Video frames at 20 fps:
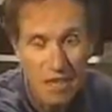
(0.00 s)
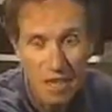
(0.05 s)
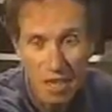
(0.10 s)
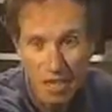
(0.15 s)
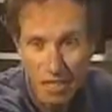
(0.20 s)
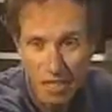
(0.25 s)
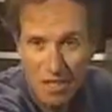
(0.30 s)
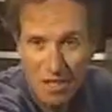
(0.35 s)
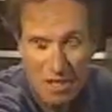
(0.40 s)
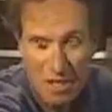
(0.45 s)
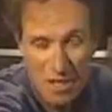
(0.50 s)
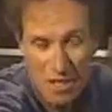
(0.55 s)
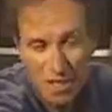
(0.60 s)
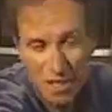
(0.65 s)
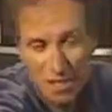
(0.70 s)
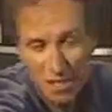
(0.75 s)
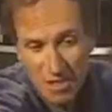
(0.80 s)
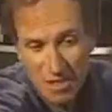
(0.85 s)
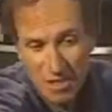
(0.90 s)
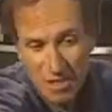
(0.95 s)
On the
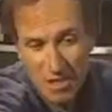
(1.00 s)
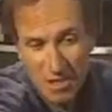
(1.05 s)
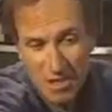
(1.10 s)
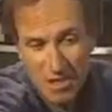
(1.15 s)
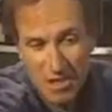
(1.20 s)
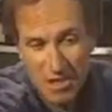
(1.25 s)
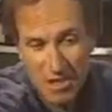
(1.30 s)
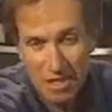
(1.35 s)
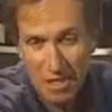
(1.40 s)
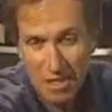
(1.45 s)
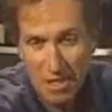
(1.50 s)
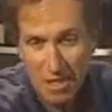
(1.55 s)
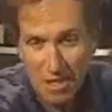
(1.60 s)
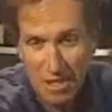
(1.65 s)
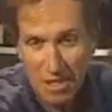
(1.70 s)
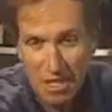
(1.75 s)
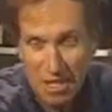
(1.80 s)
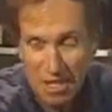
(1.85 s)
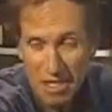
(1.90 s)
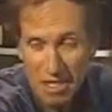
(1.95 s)
screen, this
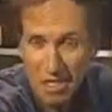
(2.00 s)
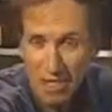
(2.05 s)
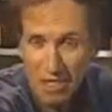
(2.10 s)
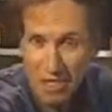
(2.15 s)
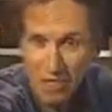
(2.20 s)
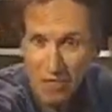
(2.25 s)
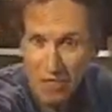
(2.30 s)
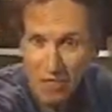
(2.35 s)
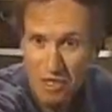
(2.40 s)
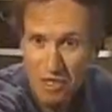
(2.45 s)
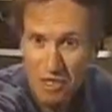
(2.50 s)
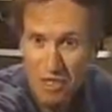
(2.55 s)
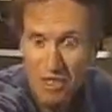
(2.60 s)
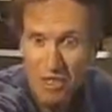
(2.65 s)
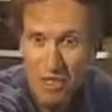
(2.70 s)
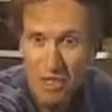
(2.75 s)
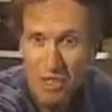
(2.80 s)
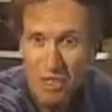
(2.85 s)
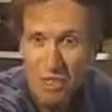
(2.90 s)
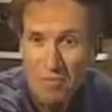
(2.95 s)
green line that you
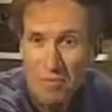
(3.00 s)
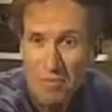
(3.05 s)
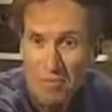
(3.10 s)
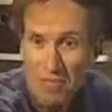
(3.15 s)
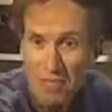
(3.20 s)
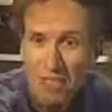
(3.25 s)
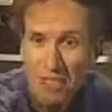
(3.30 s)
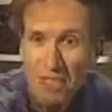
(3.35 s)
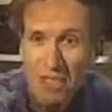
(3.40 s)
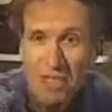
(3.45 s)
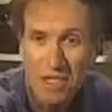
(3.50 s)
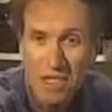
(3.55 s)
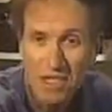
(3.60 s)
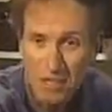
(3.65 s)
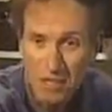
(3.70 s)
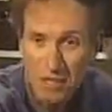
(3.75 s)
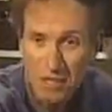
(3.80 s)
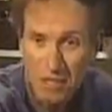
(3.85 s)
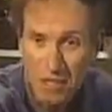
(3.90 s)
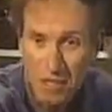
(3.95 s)
see represents the
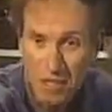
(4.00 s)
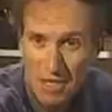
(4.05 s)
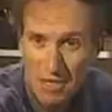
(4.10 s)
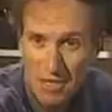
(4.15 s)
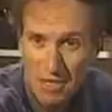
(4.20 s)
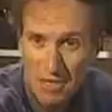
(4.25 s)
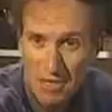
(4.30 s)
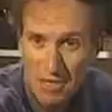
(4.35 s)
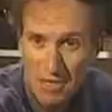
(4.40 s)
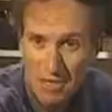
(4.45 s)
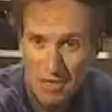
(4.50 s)
eastern horizon.